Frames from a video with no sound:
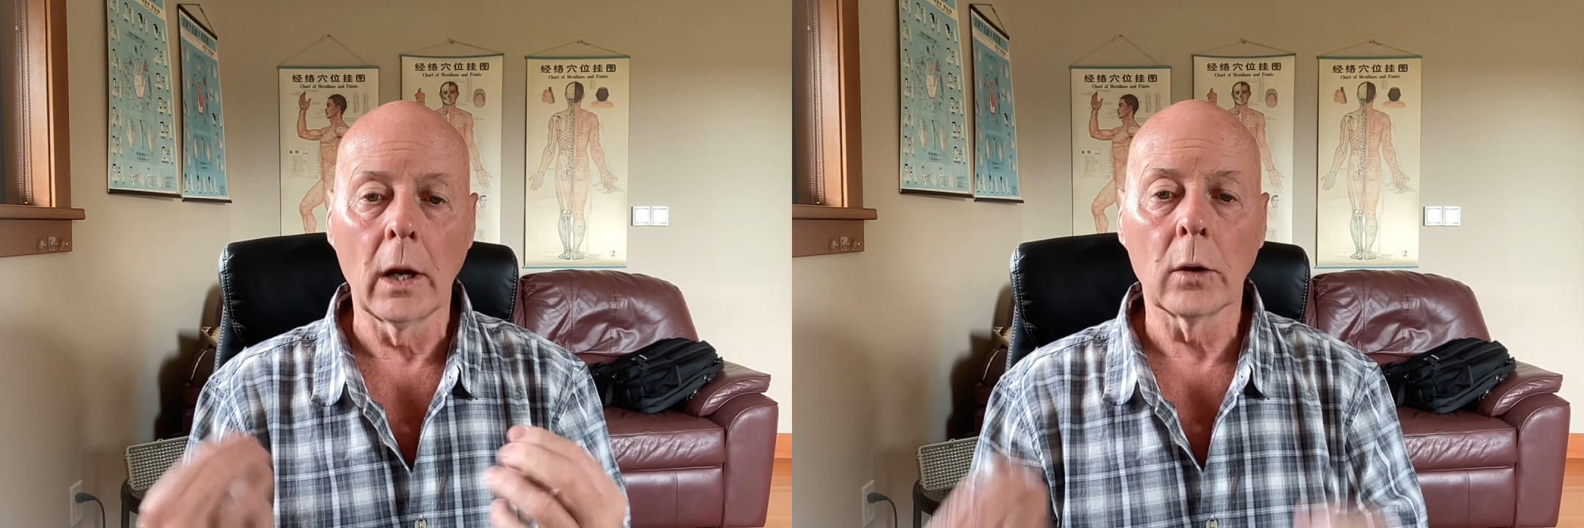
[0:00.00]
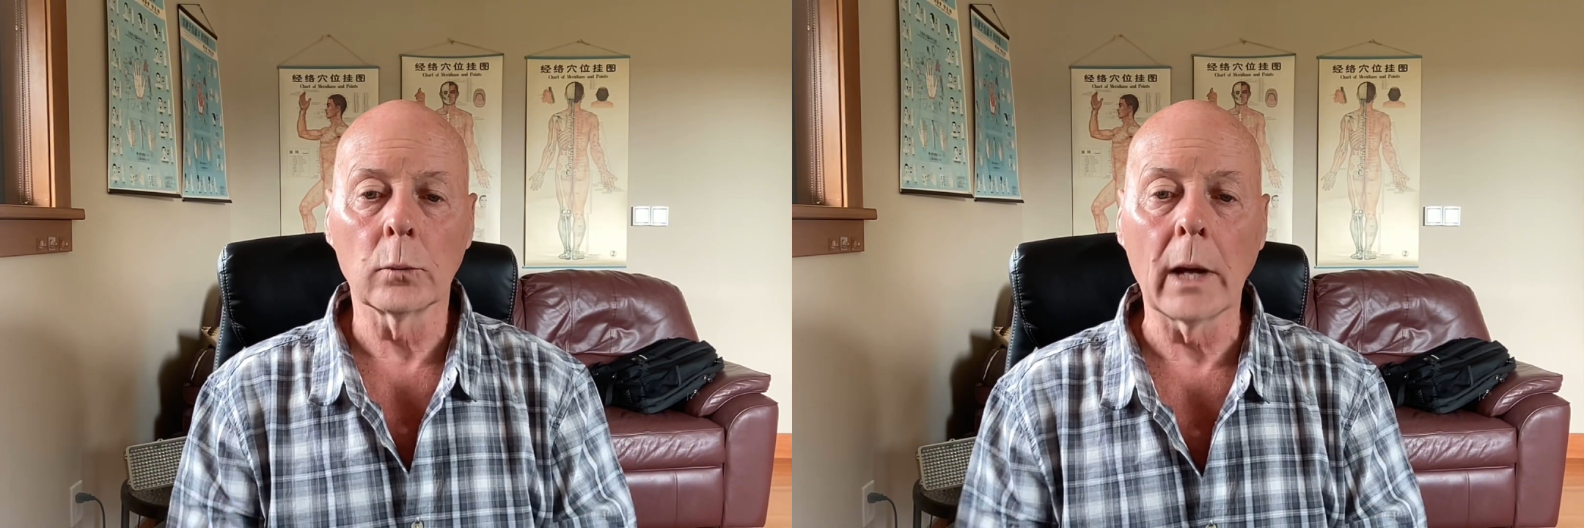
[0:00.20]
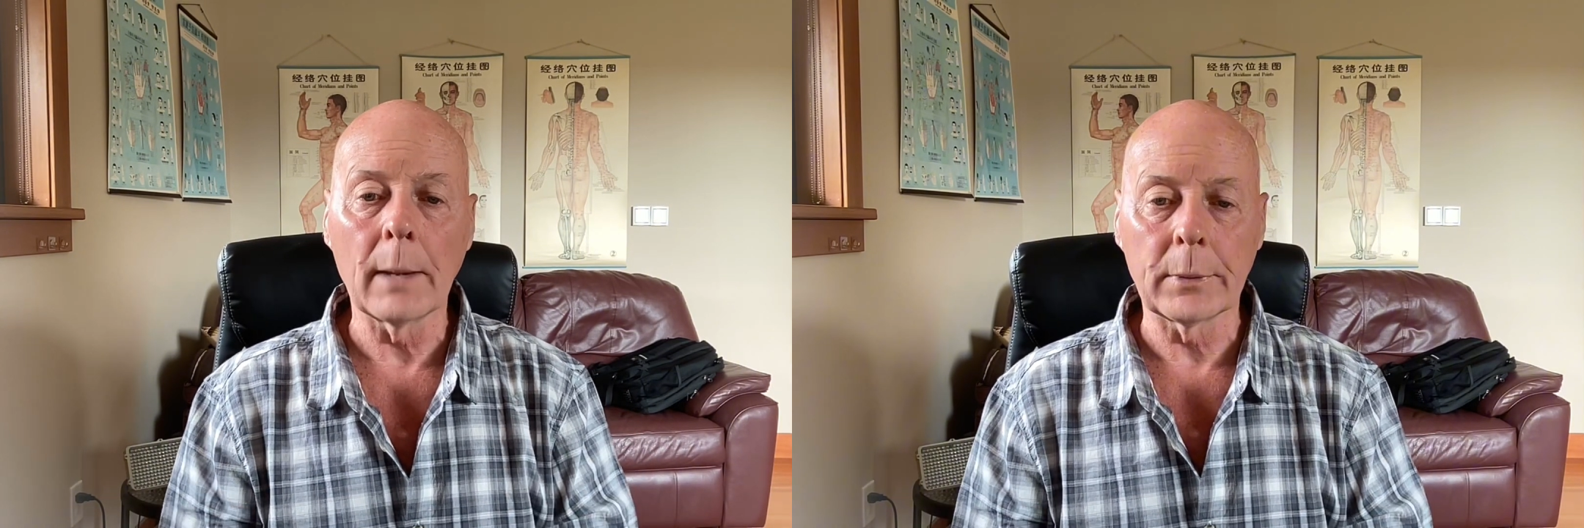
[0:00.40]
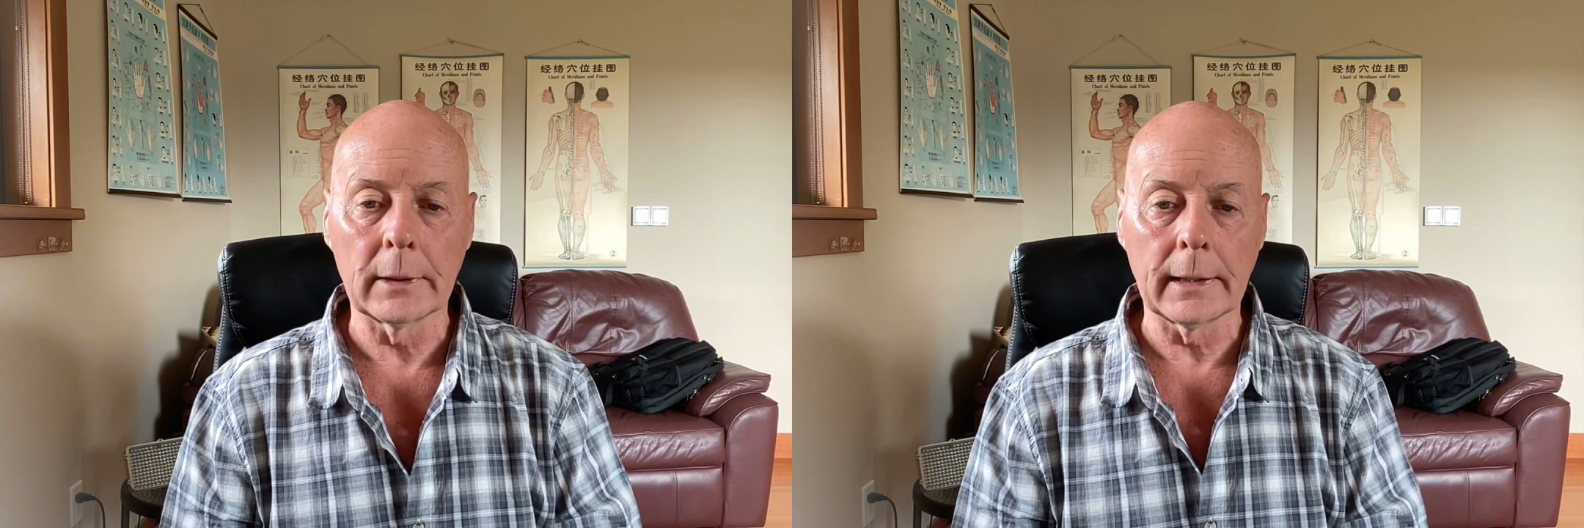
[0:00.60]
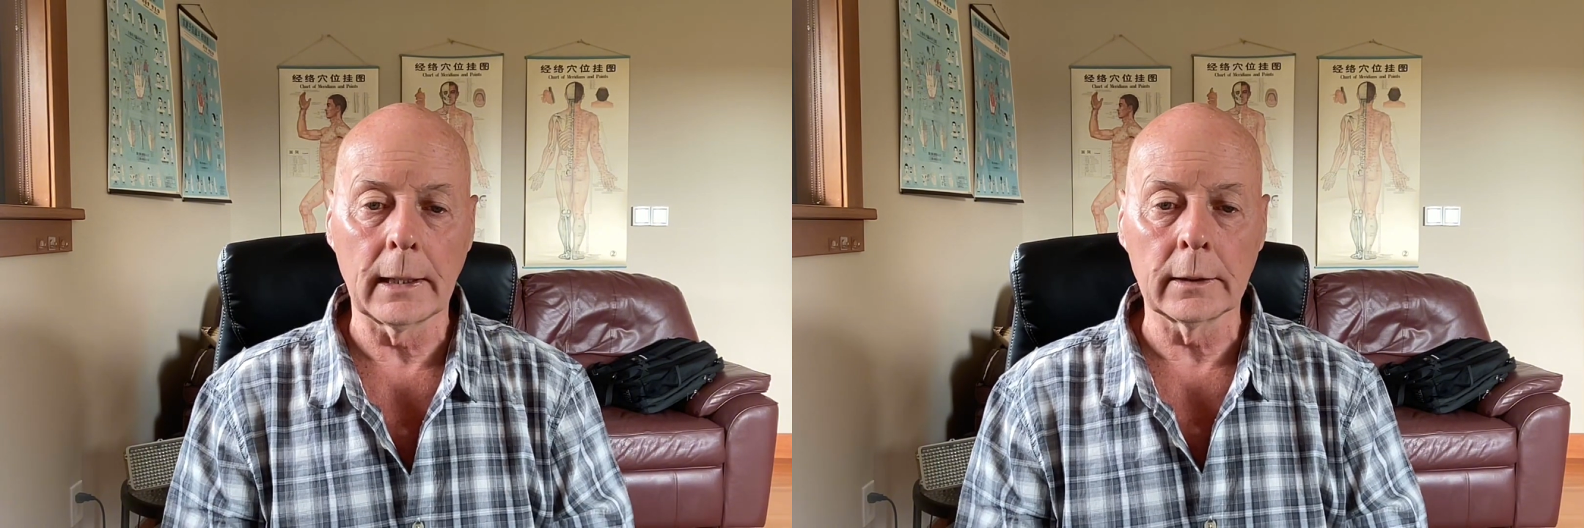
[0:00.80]

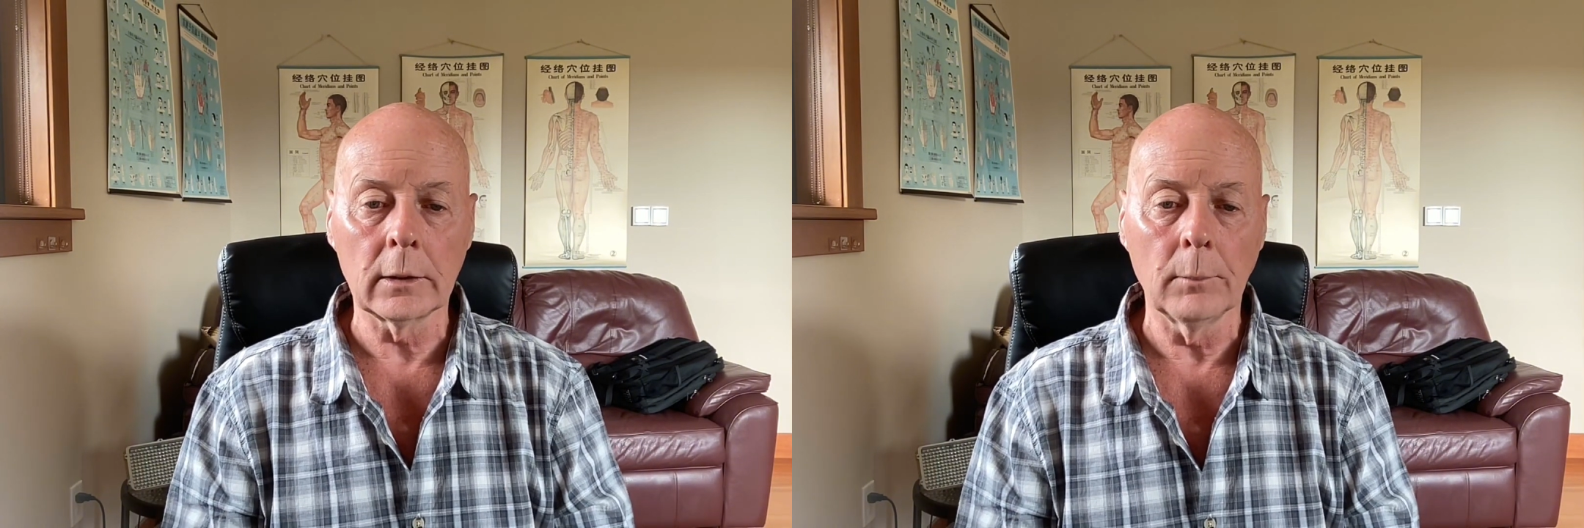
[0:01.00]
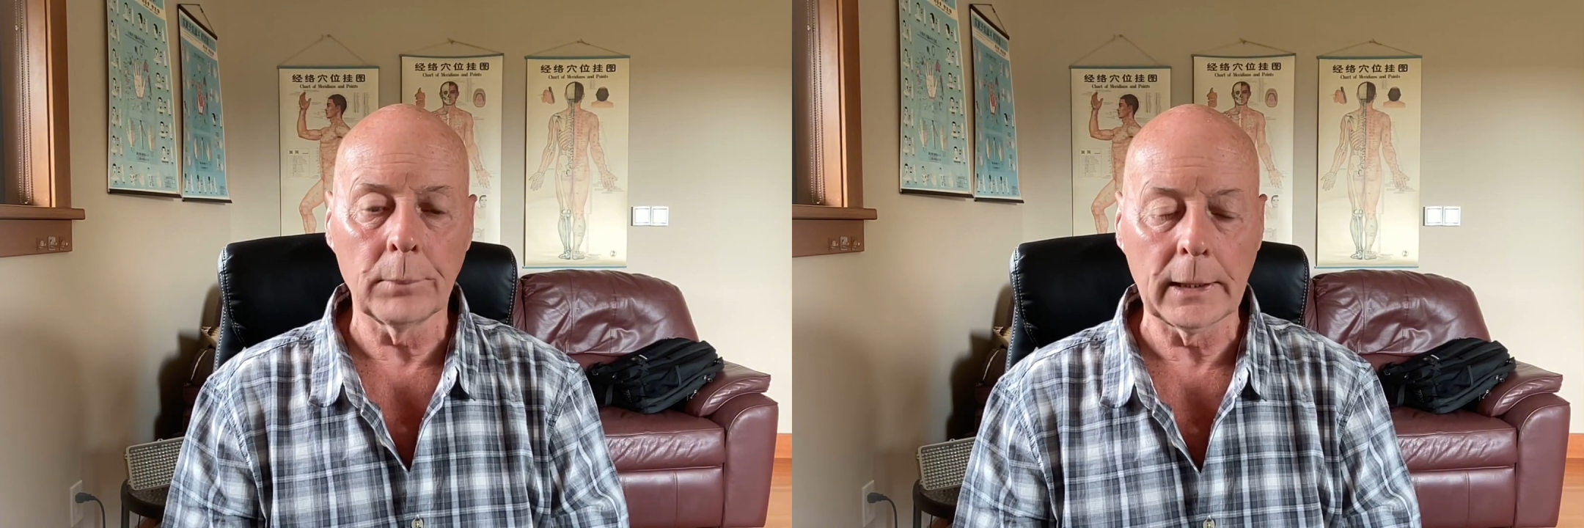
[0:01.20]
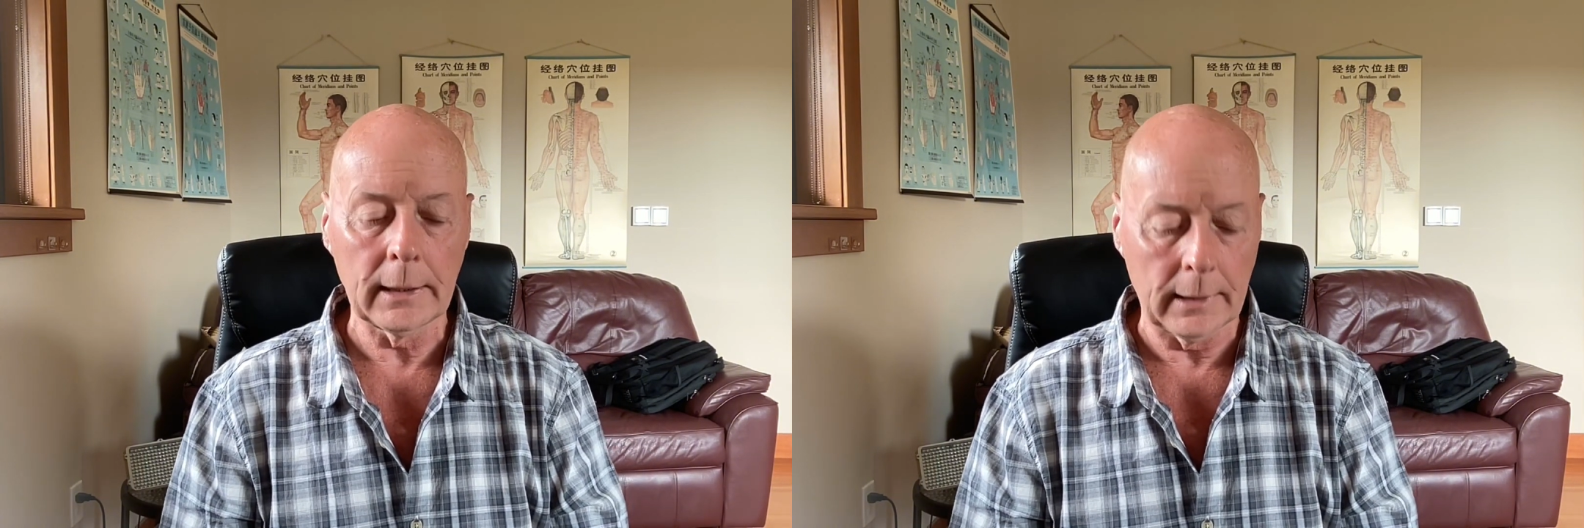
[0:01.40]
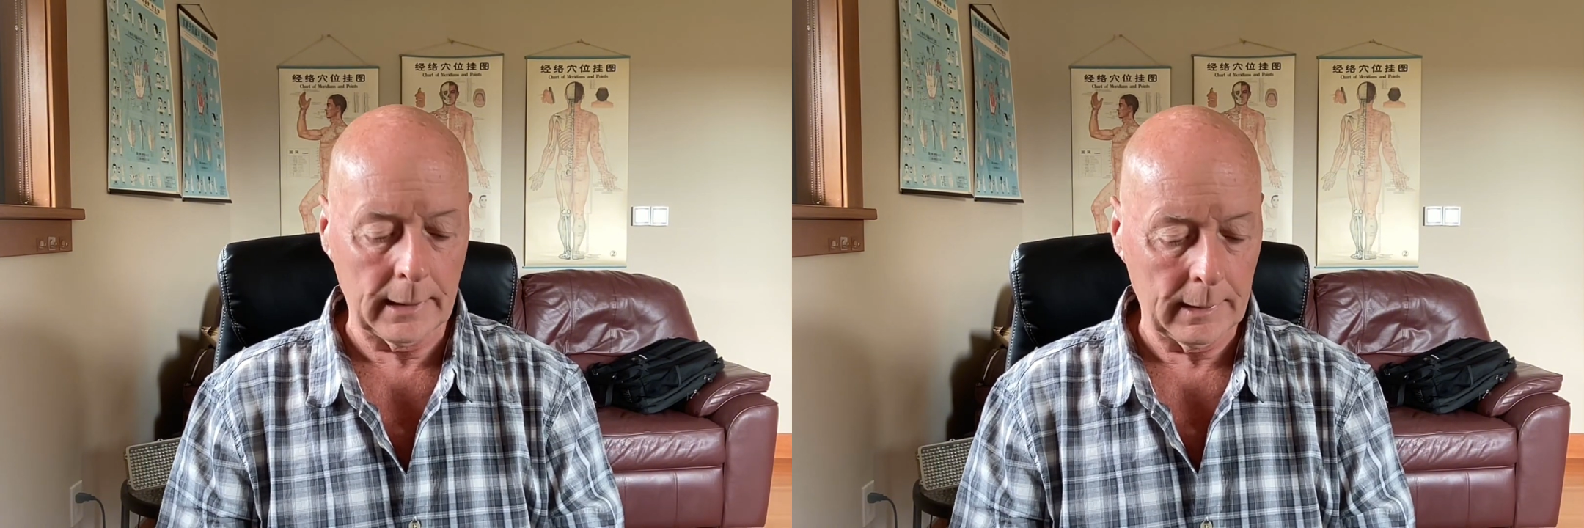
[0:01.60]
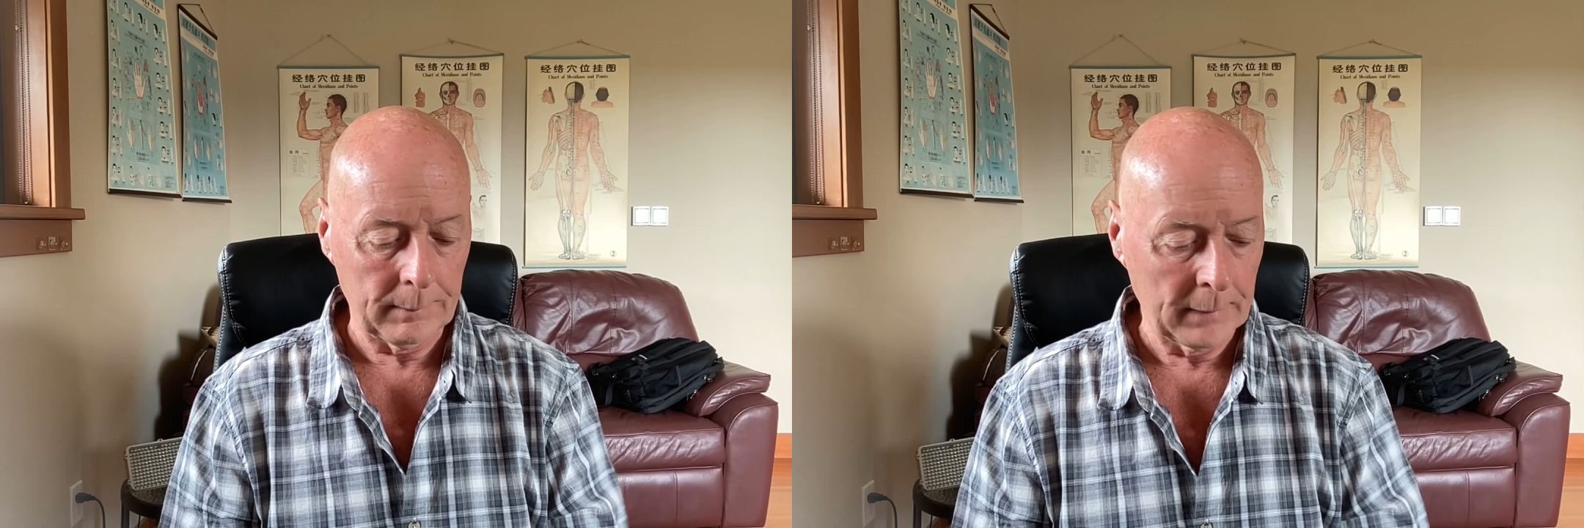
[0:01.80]
rapidly and completely.